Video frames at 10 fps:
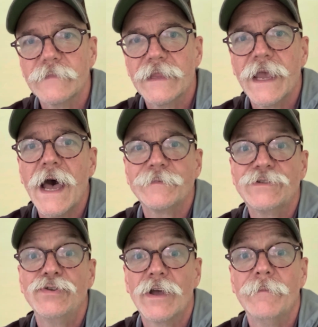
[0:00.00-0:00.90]
cops
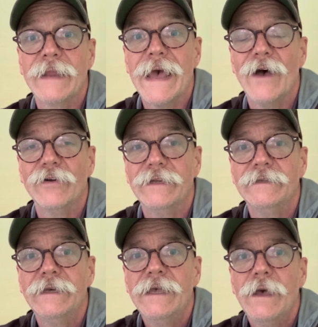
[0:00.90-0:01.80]
do come down and
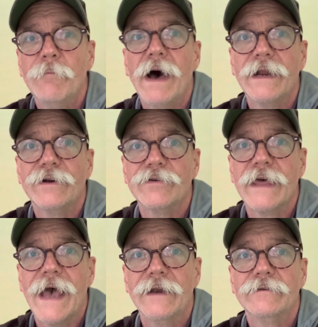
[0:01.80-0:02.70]
monitor
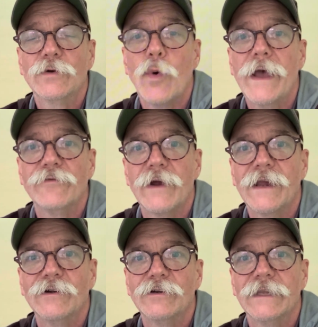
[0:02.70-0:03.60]
that quite
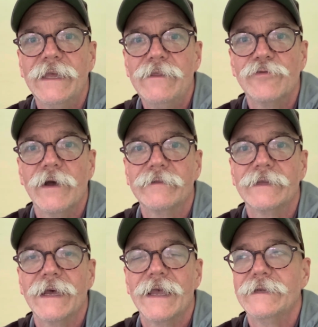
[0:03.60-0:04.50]
regularly throughout the
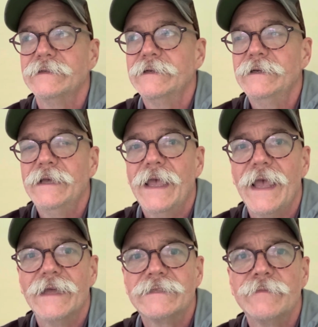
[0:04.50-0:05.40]
night.
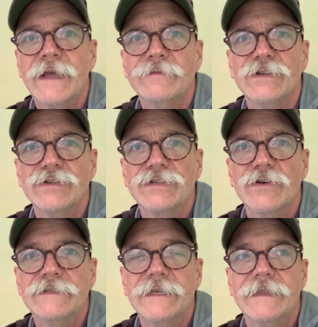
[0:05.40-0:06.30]
And sometimes they'll just go
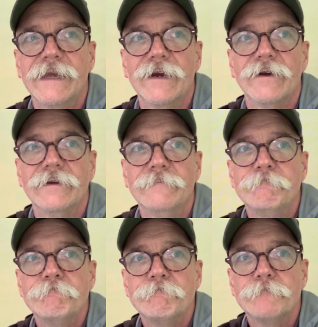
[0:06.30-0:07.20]
sit there. And
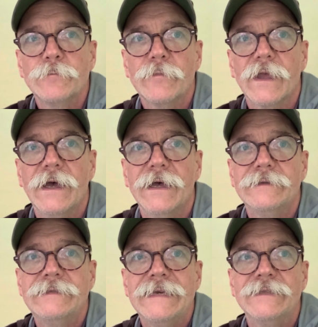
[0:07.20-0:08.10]

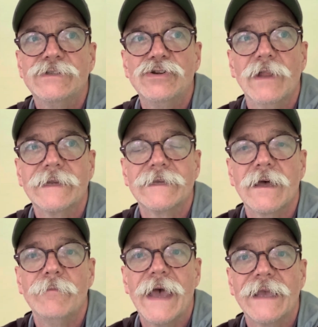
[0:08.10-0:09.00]
teens do like to
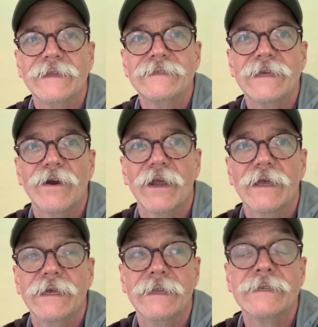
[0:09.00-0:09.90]
come back in this
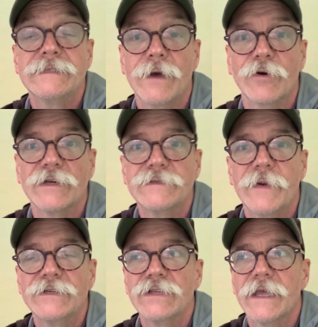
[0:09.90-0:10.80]
area, in the summer
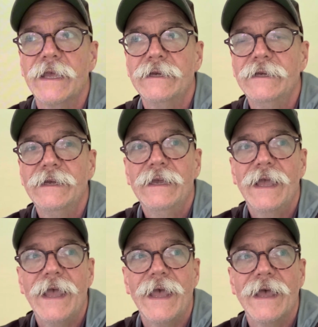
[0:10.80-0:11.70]
especially,
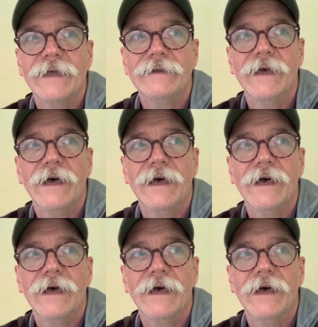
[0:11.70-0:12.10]
and